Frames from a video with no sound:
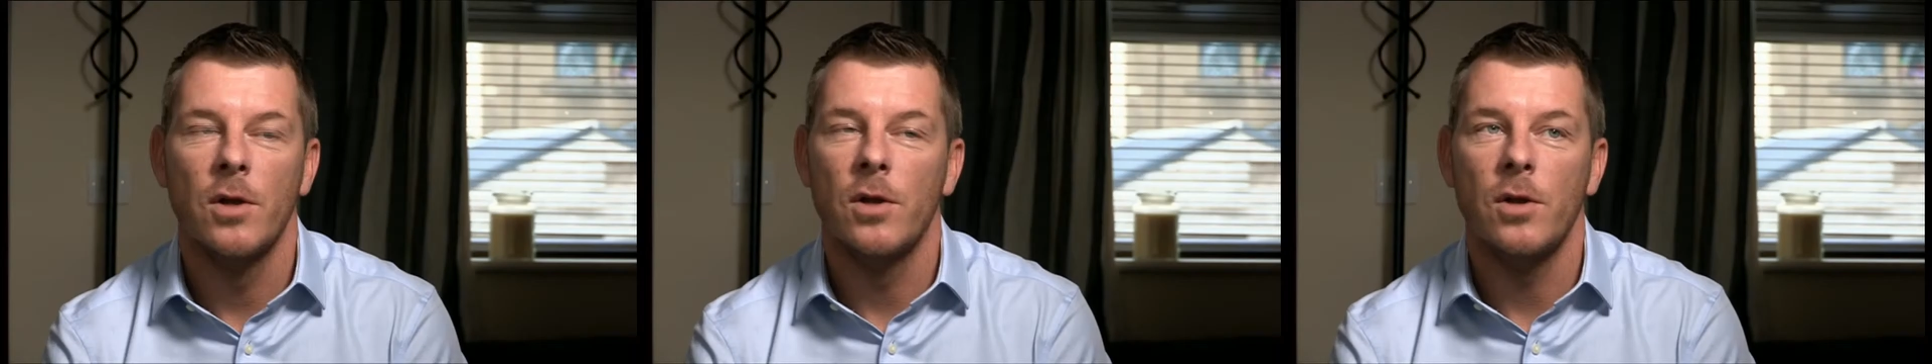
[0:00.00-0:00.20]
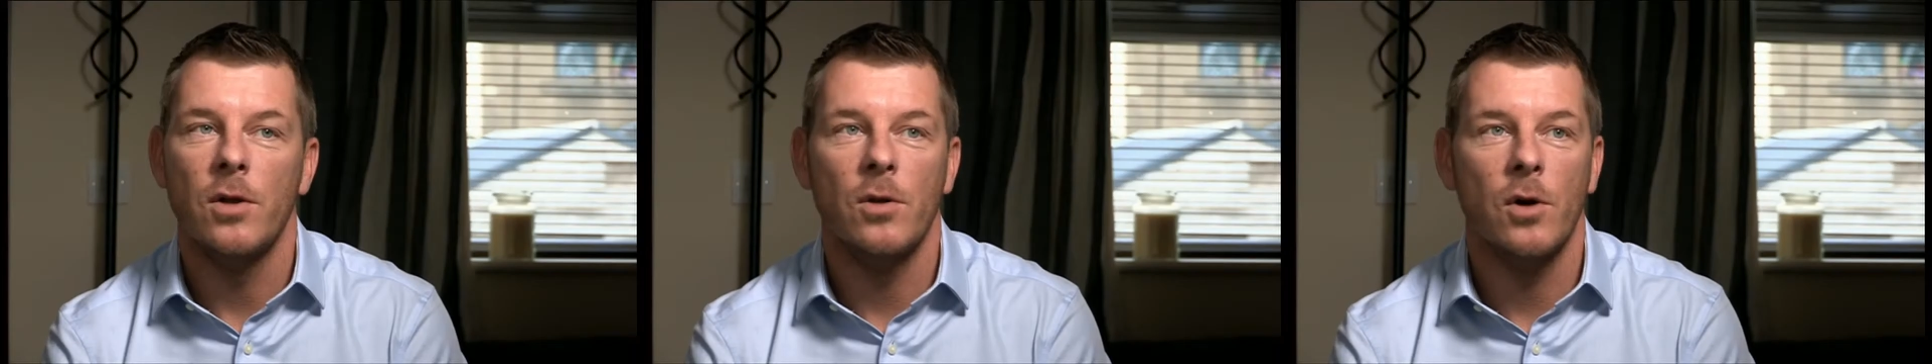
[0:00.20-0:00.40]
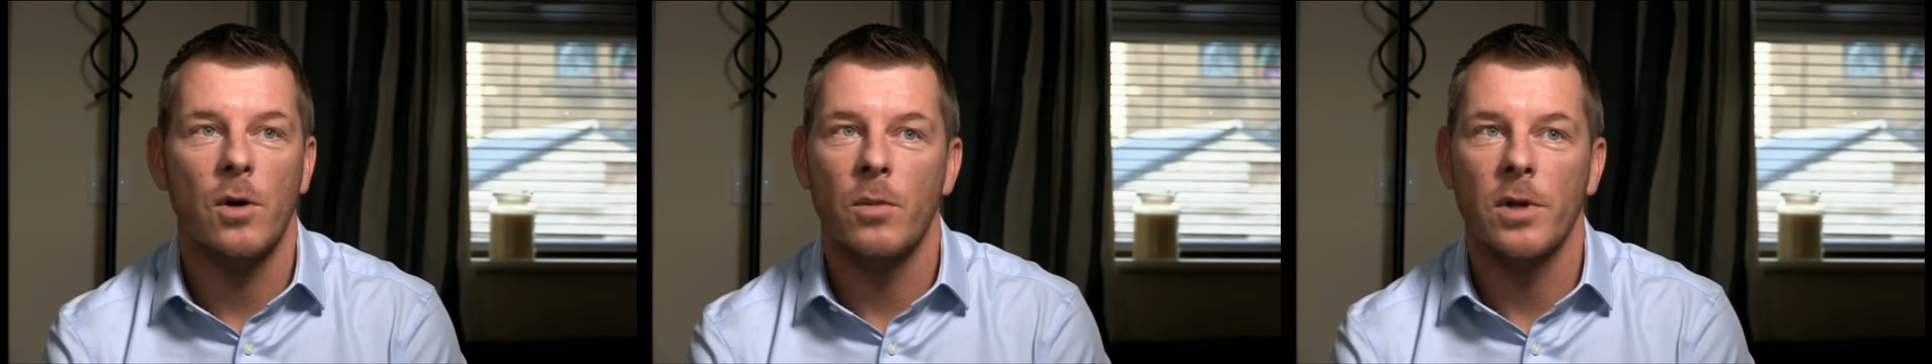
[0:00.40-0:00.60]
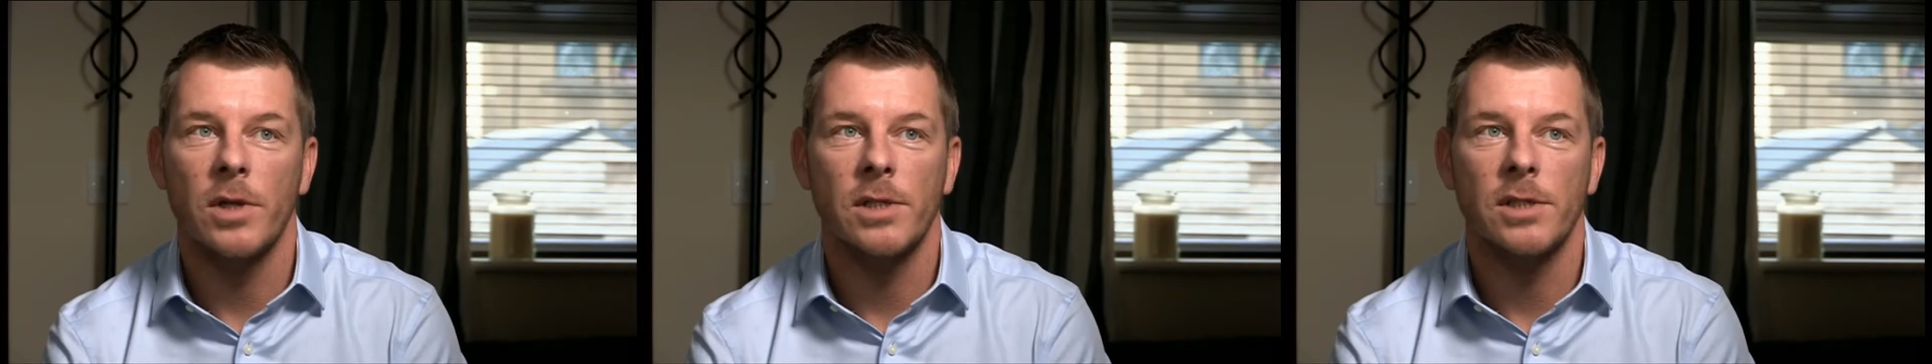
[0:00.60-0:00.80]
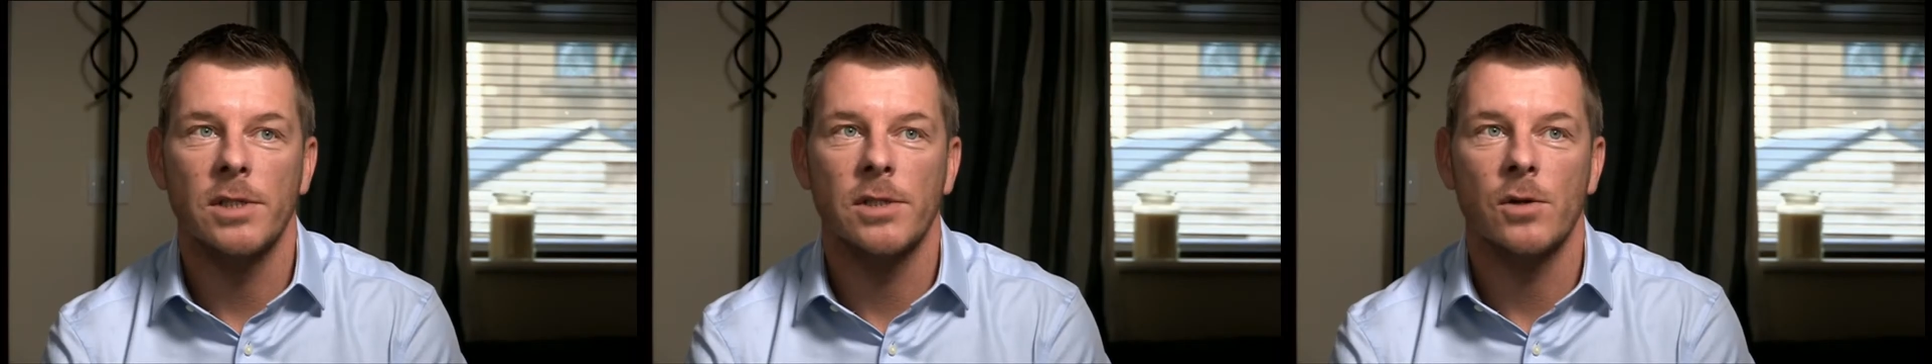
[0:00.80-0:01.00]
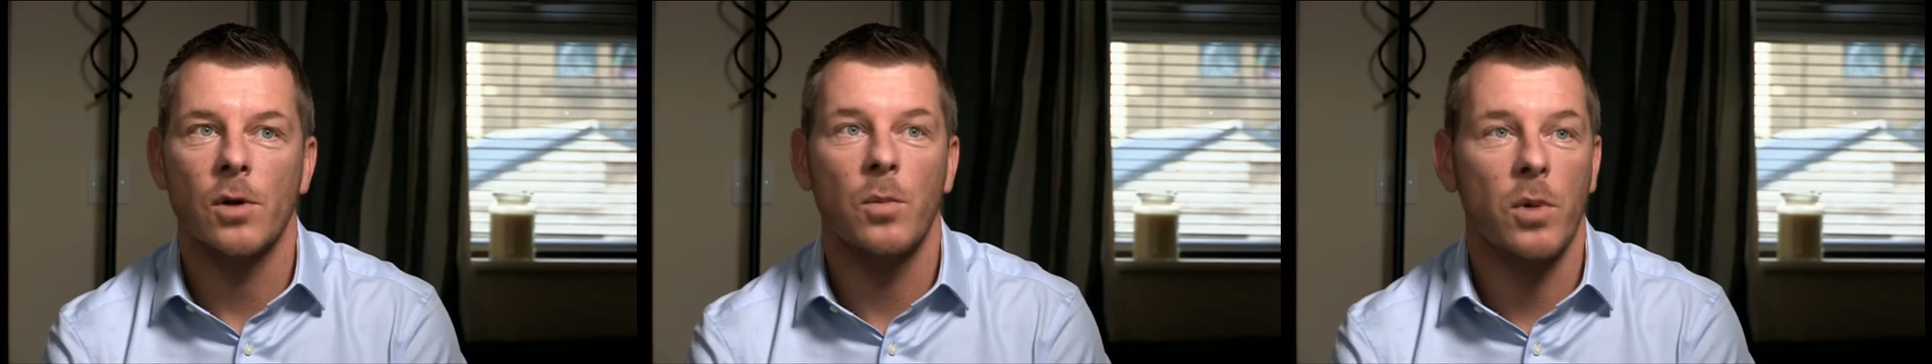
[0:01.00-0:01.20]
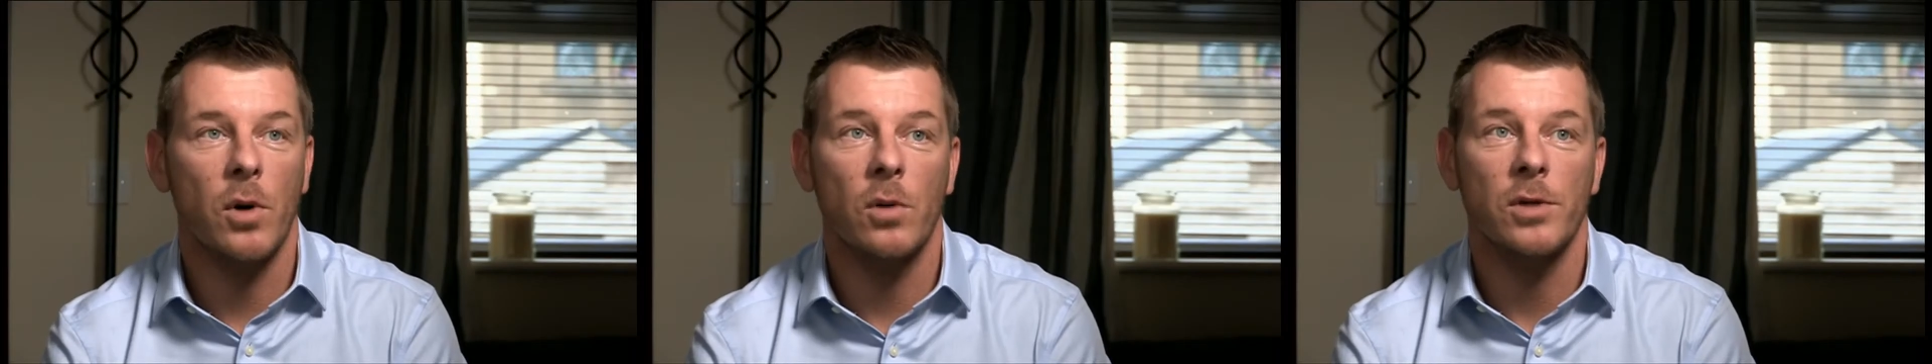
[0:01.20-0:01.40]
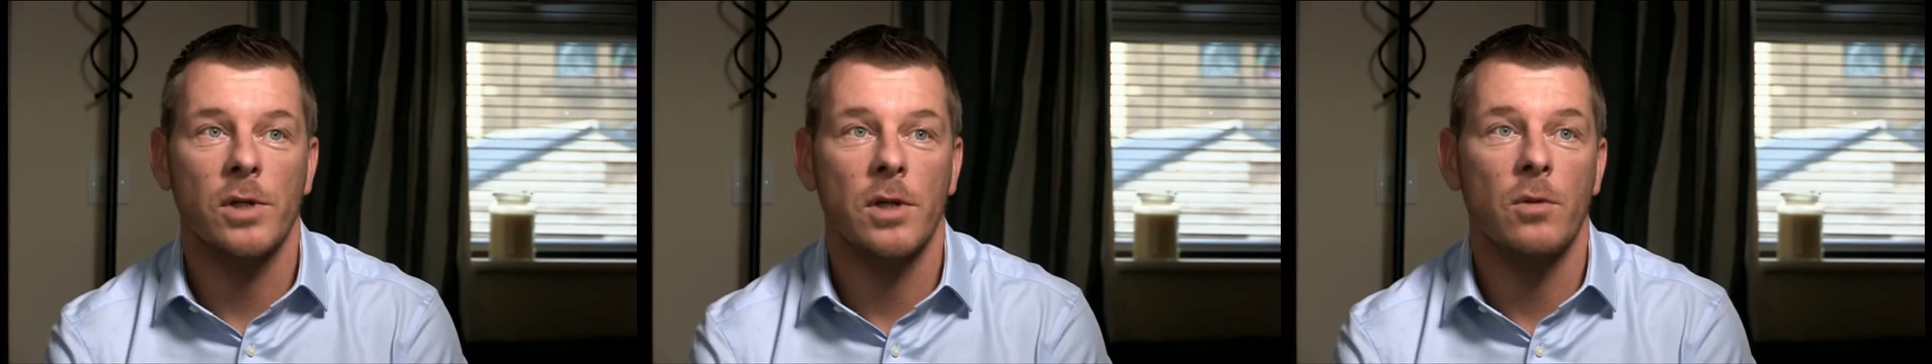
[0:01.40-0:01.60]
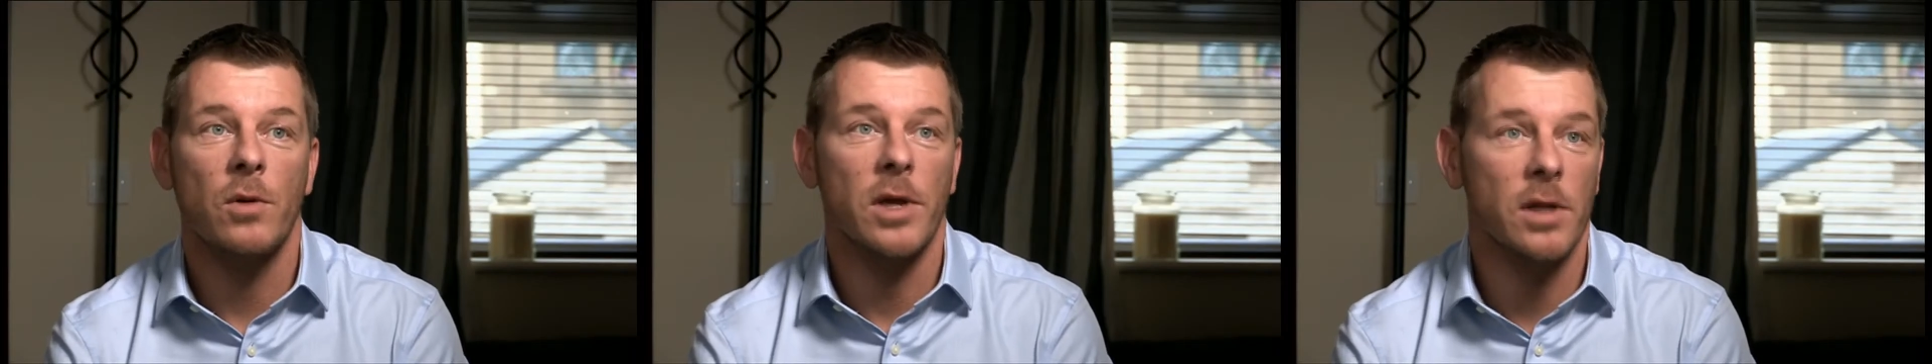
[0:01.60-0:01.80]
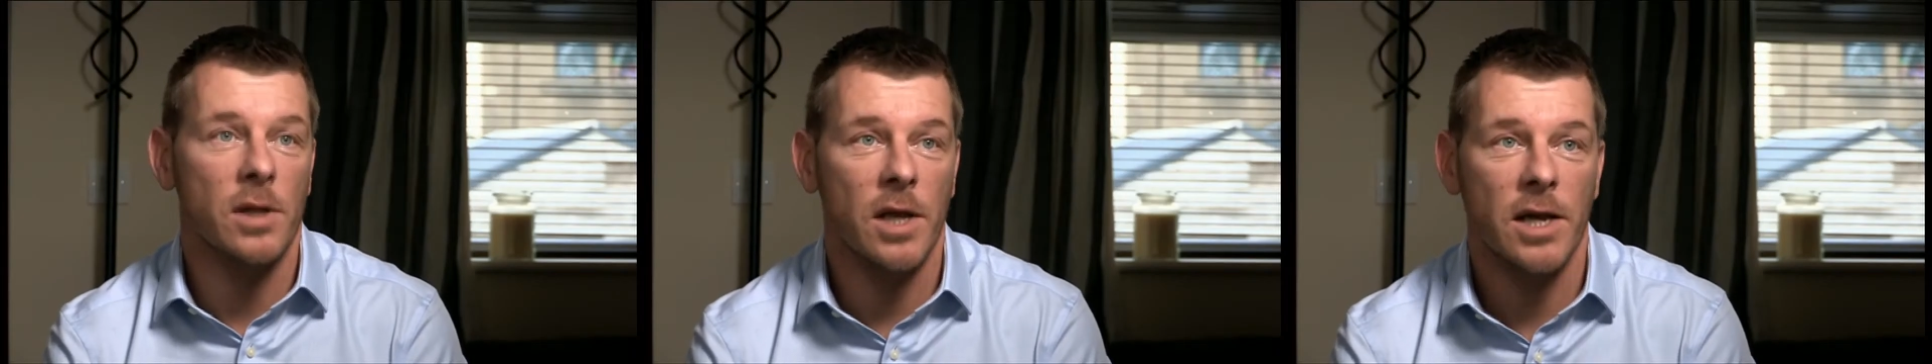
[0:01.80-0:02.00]
Nobody's upholding the
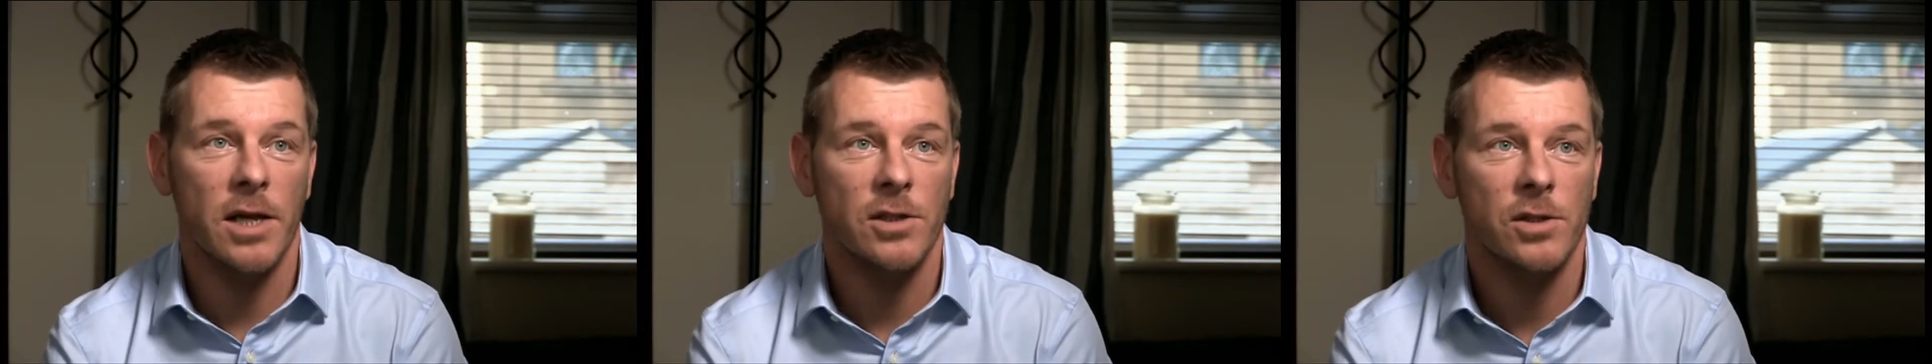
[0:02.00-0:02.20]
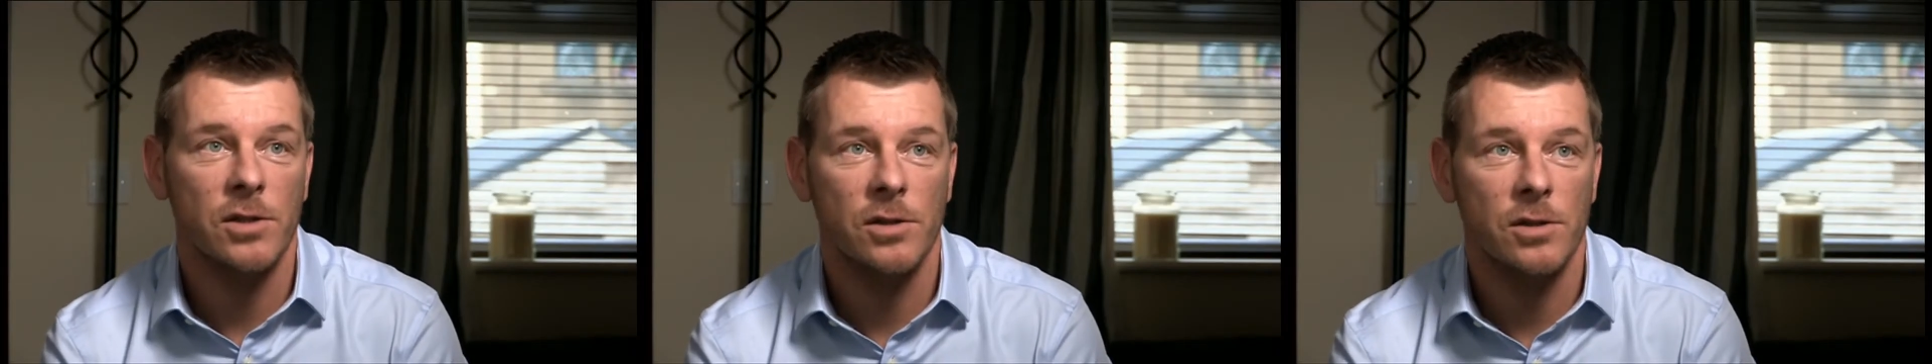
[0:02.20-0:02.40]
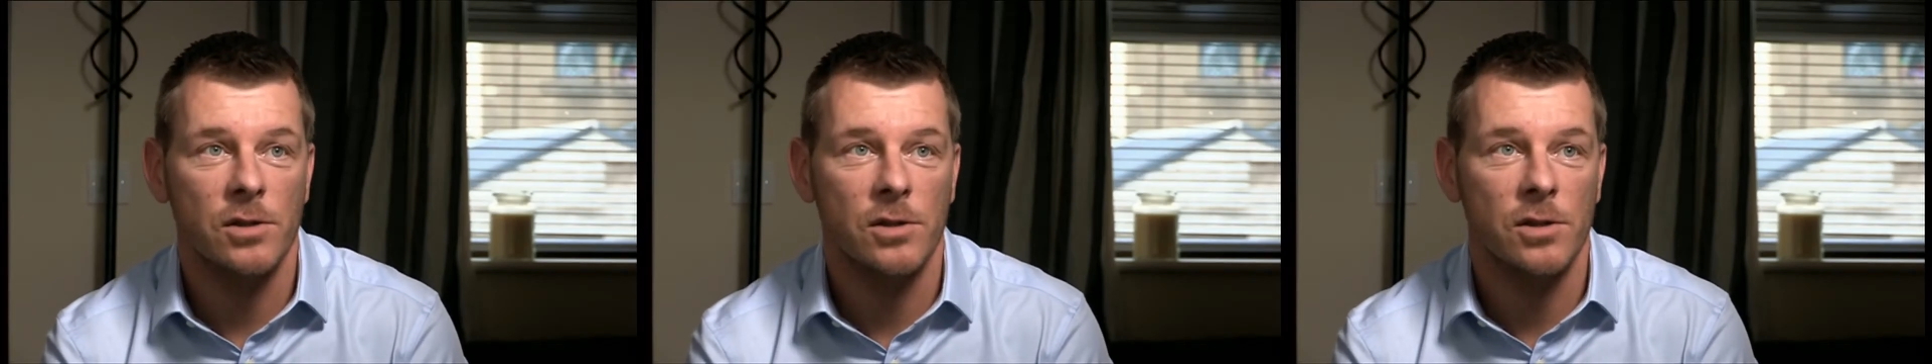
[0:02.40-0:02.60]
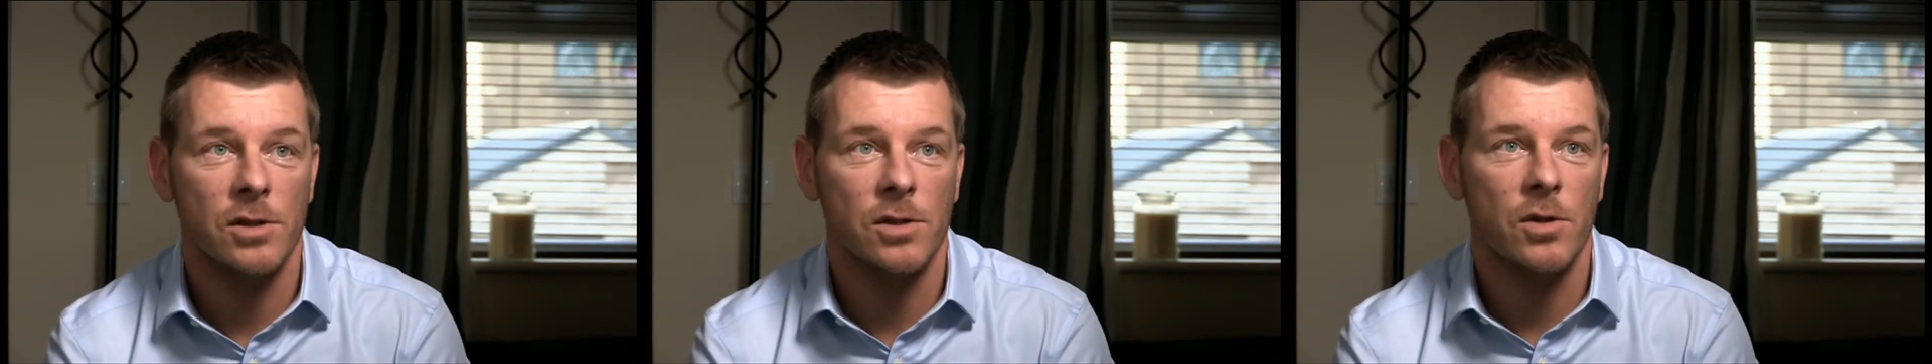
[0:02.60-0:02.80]
regulations,